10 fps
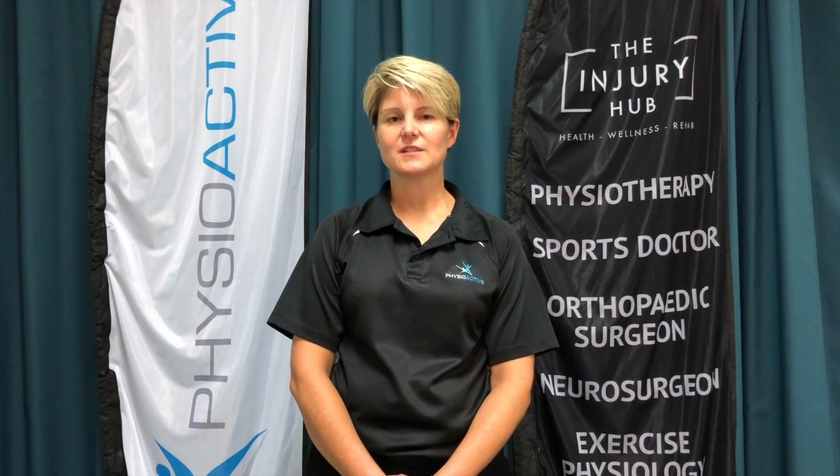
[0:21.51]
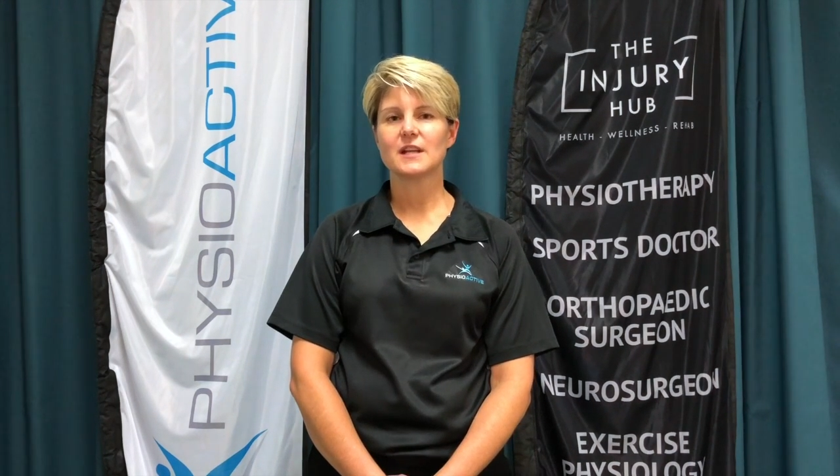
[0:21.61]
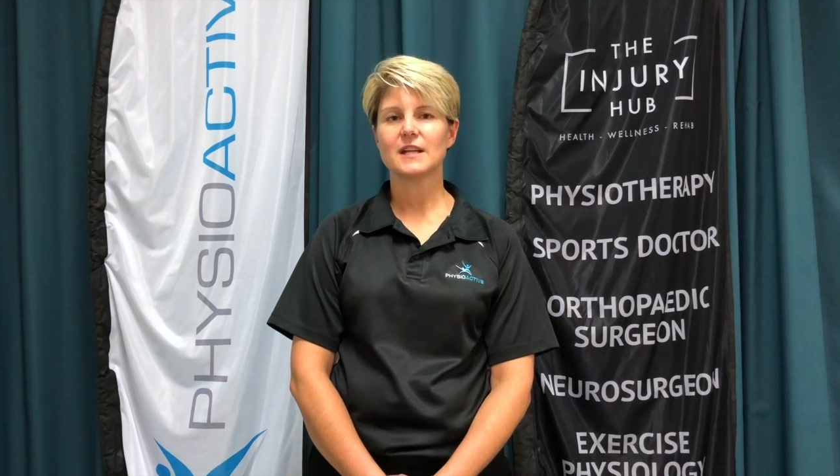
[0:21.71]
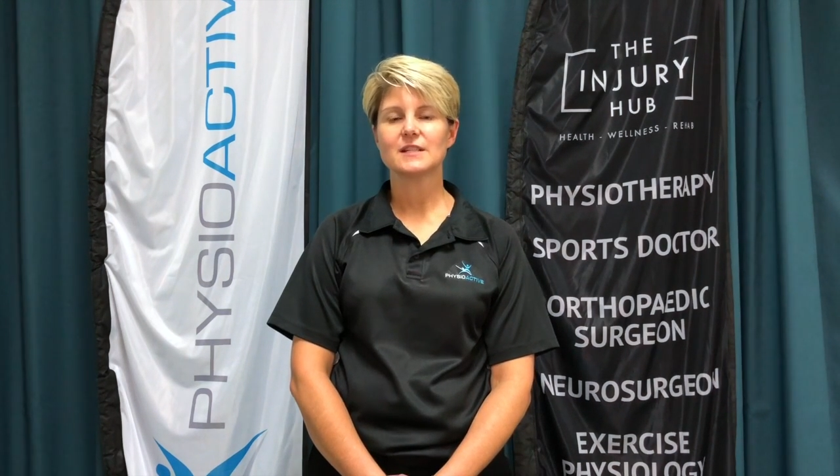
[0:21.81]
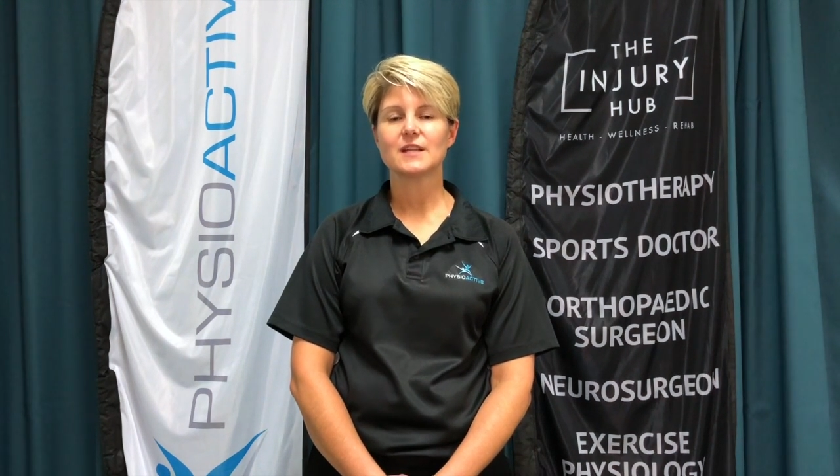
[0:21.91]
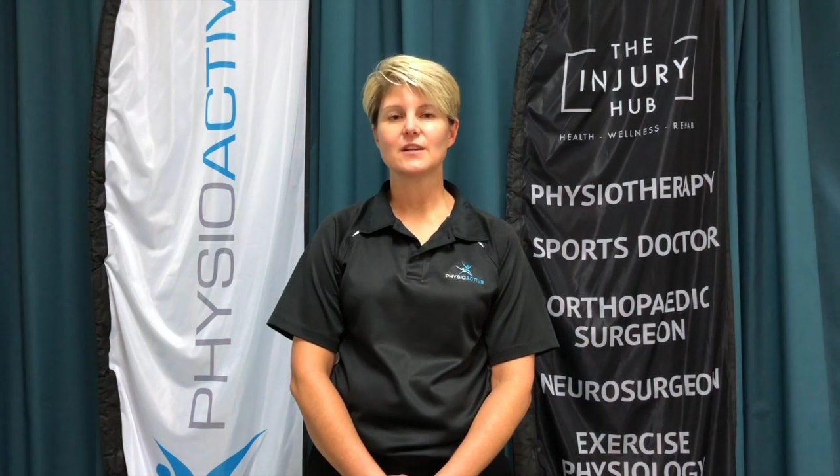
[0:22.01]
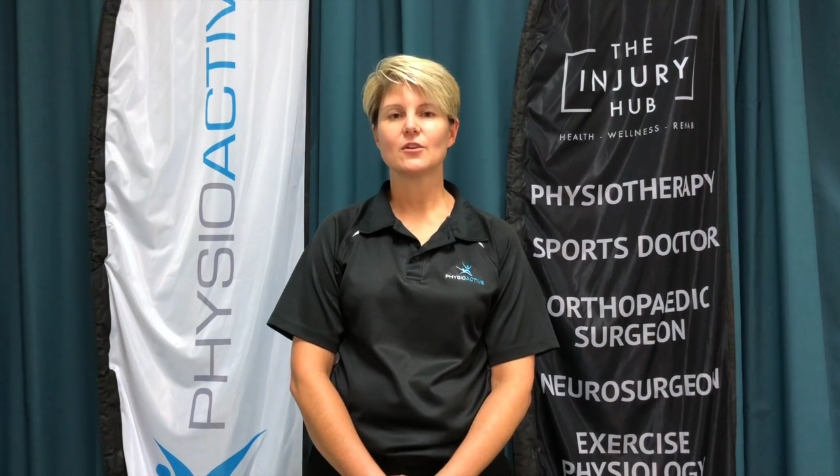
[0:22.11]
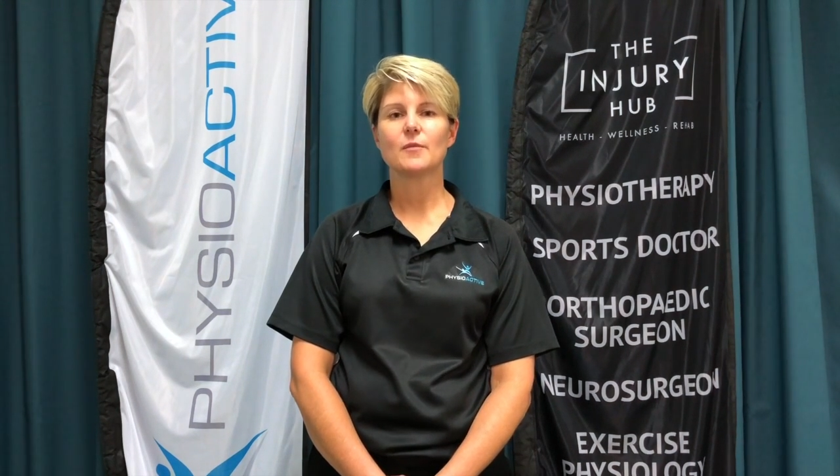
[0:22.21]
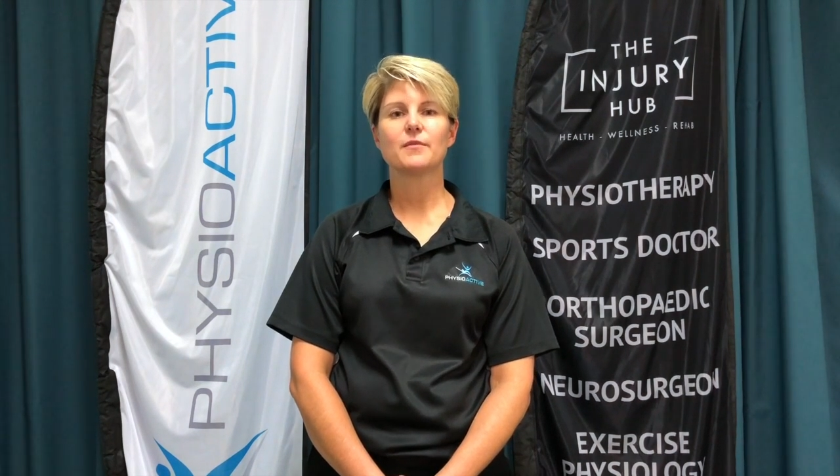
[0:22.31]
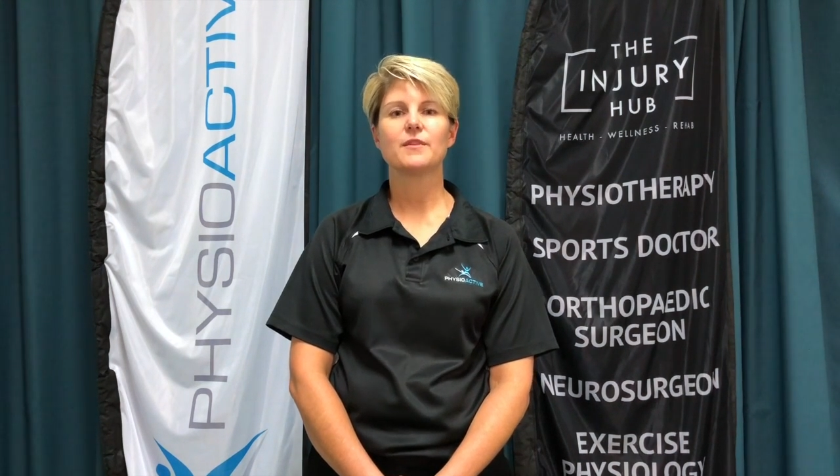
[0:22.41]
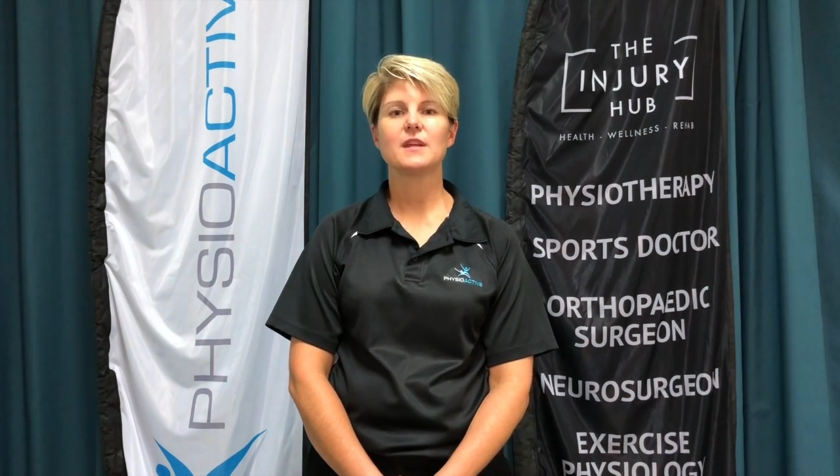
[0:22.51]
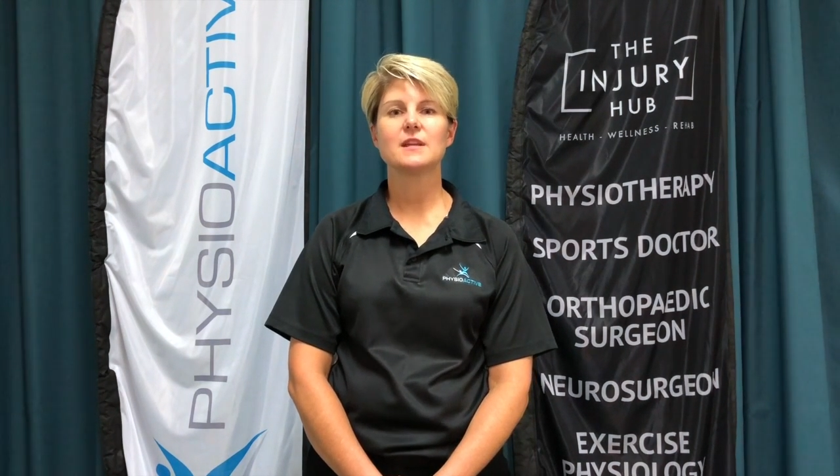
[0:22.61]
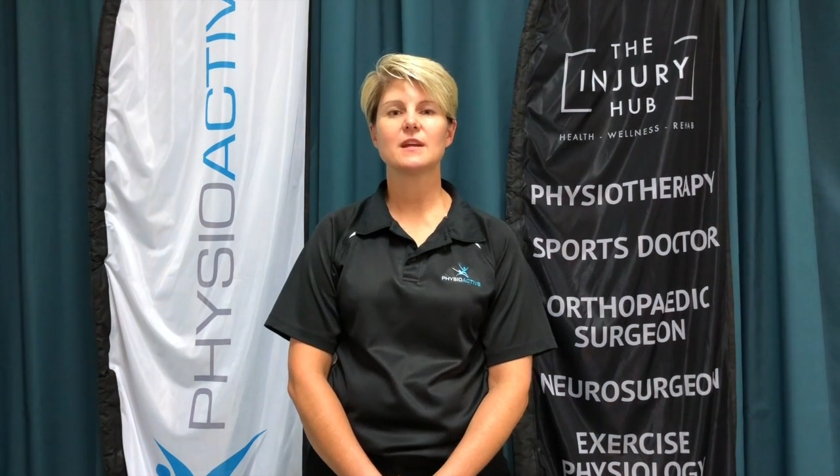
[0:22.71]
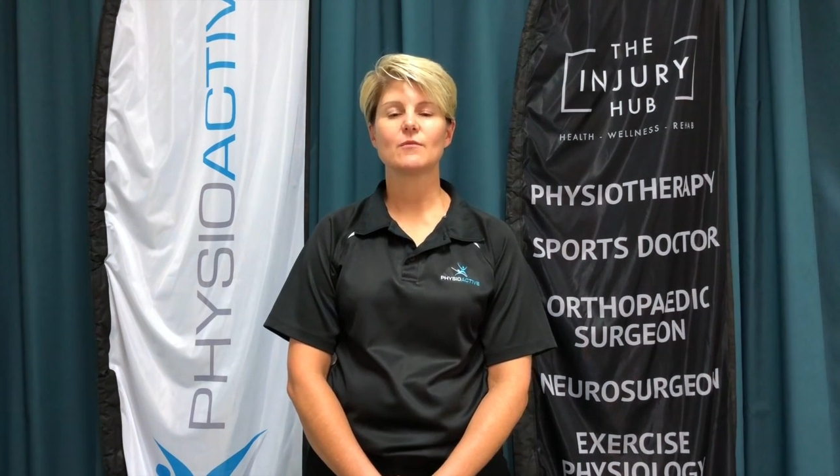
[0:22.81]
to getting tendinopathy,